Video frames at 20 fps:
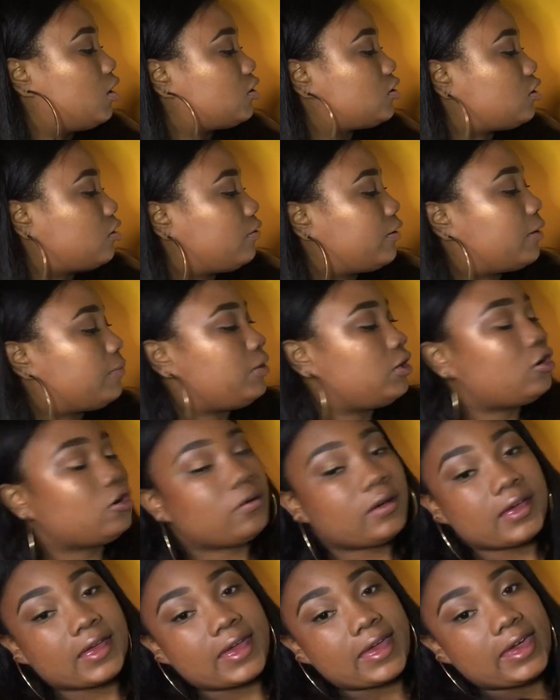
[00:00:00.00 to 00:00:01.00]
So let me
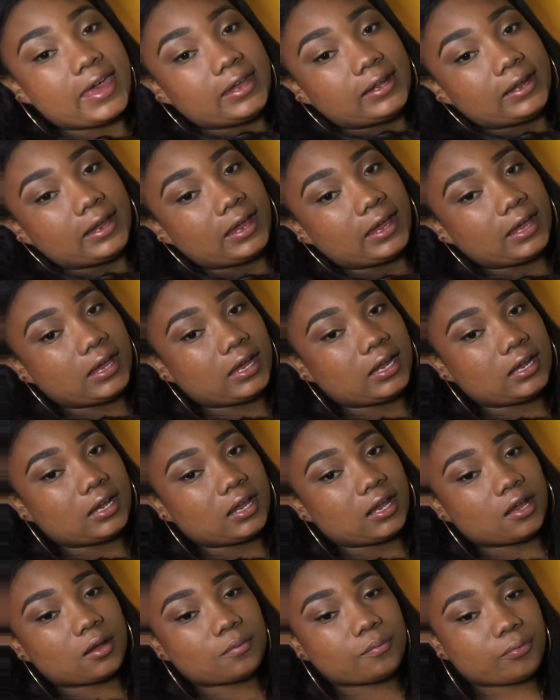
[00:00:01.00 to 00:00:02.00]
go ahead and